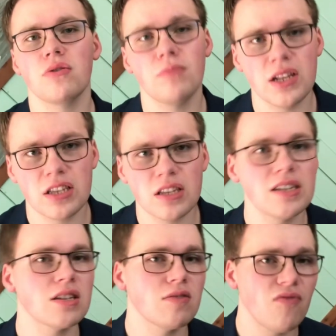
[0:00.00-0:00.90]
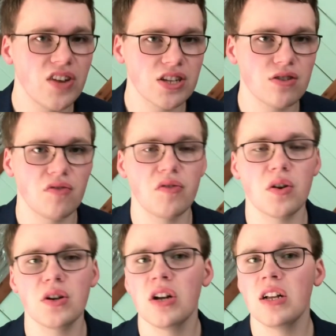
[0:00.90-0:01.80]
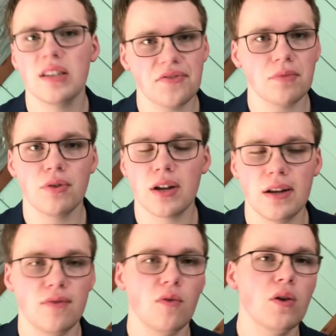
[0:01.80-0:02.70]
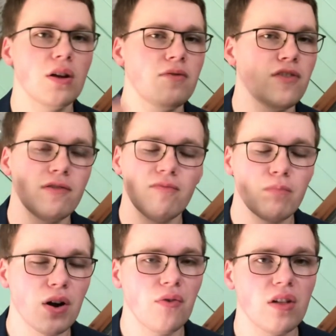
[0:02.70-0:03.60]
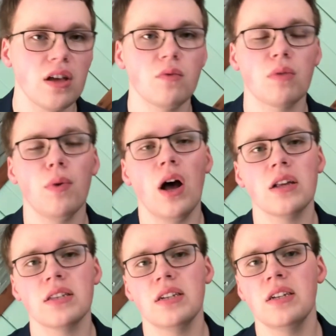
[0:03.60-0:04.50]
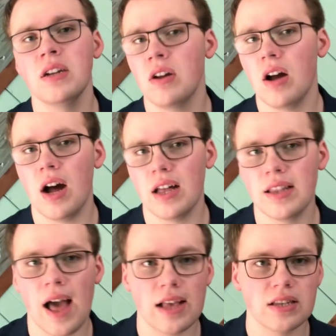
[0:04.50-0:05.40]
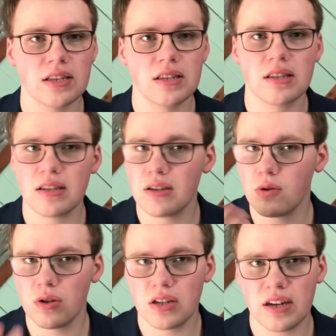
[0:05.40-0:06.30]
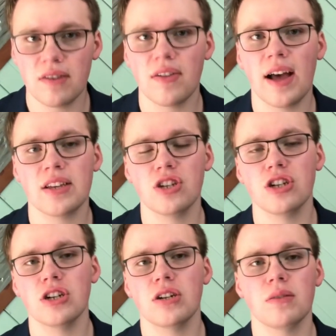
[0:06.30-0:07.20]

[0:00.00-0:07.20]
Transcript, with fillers: immensely. He's a physical forward, tough to play against forward. He fit perfectly in with Boston uh, last towards the end of last year in the